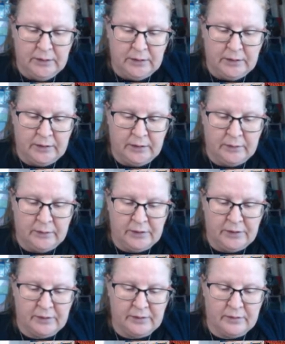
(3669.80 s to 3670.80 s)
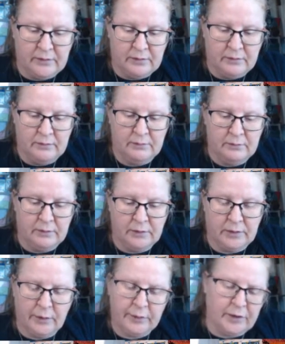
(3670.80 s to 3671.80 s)
I don't know, a dozen,
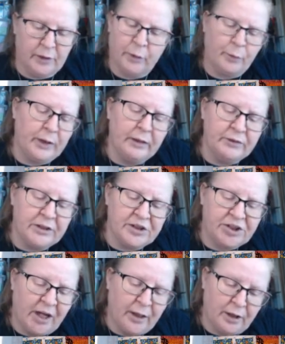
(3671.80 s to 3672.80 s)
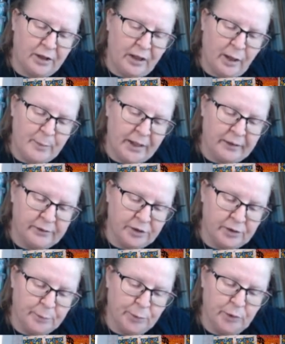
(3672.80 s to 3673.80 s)
oh, I don't know, whenever The Shack came out as a
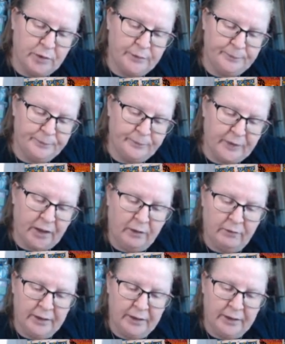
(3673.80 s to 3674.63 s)
book, I read